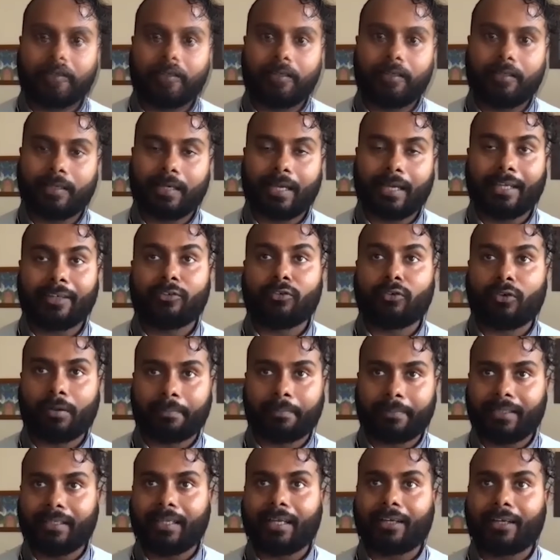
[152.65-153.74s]
And I grew up
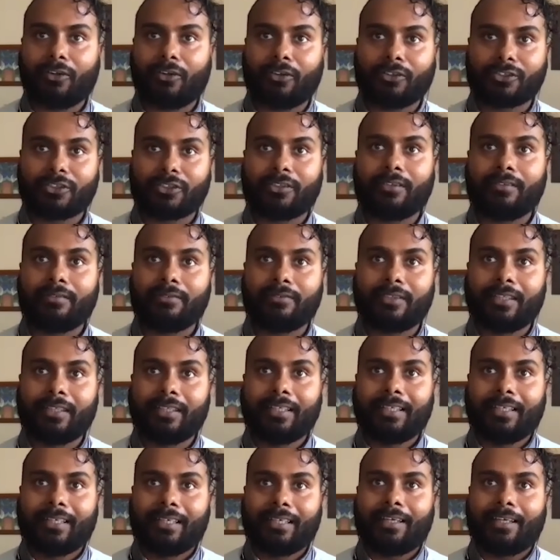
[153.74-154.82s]
in that culture of
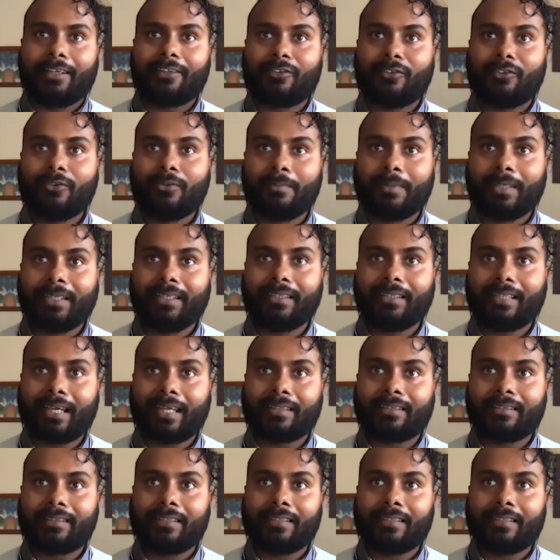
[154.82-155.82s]
assuming that